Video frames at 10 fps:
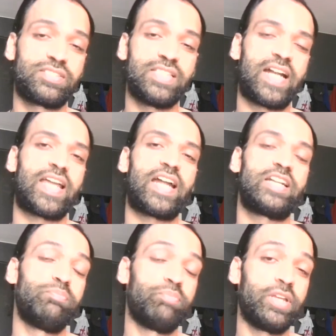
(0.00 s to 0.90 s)
that had
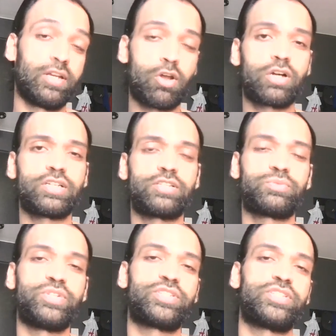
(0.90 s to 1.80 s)
imperial orders
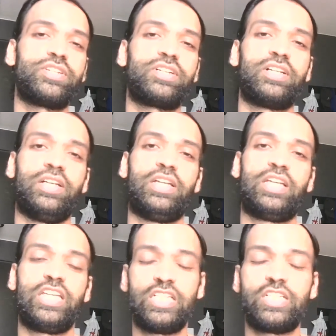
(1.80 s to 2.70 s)
which the
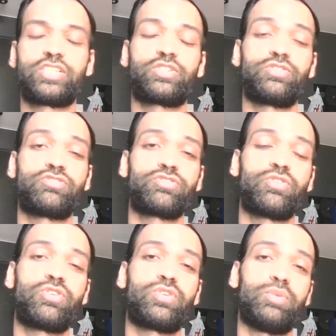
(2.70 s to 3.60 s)
English could
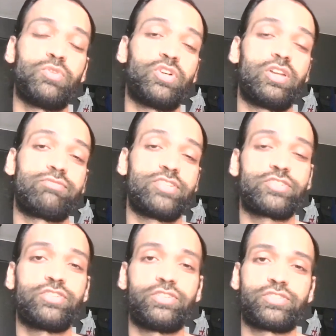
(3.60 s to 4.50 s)
show to the Mughal
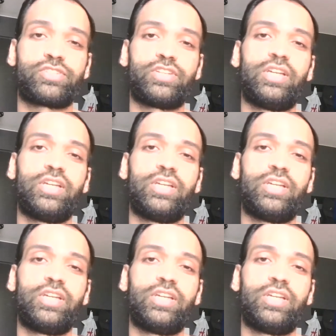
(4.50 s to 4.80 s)
officials